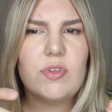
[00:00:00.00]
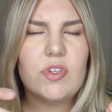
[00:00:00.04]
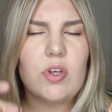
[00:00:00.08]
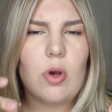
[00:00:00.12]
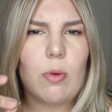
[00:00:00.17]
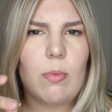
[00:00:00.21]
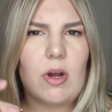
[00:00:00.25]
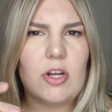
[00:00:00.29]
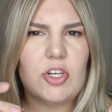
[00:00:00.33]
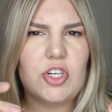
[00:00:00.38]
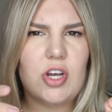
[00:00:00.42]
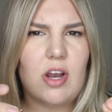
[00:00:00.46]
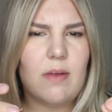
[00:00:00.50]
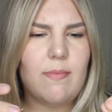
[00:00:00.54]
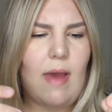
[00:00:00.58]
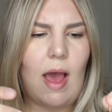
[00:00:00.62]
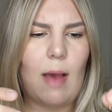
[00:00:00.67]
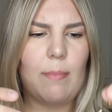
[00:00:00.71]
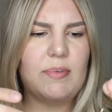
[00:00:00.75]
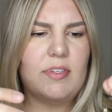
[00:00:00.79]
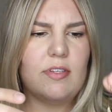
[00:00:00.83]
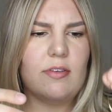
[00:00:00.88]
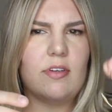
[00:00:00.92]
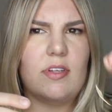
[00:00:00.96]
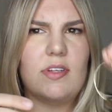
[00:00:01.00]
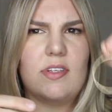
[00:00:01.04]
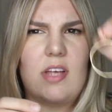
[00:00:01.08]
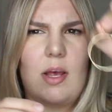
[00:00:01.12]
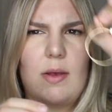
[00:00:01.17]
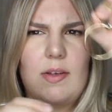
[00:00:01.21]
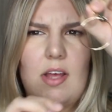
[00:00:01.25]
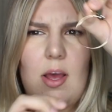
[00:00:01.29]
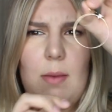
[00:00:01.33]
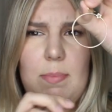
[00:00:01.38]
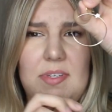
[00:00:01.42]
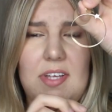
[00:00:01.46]
so much and I'm absolutely
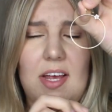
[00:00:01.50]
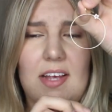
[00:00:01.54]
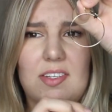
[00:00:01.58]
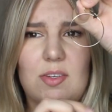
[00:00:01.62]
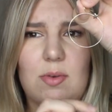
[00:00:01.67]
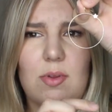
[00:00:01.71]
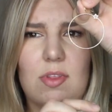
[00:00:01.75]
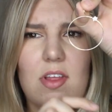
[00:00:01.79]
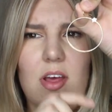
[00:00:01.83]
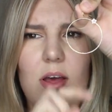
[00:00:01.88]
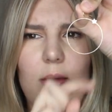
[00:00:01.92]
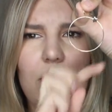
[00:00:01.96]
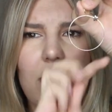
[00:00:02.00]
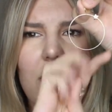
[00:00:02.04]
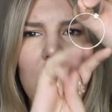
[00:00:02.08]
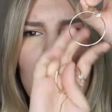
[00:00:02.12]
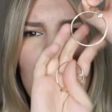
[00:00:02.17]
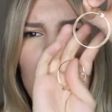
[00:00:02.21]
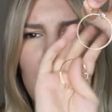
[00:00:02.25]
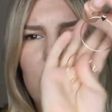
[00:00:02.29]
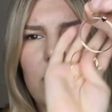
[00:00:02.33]
obsessed with them.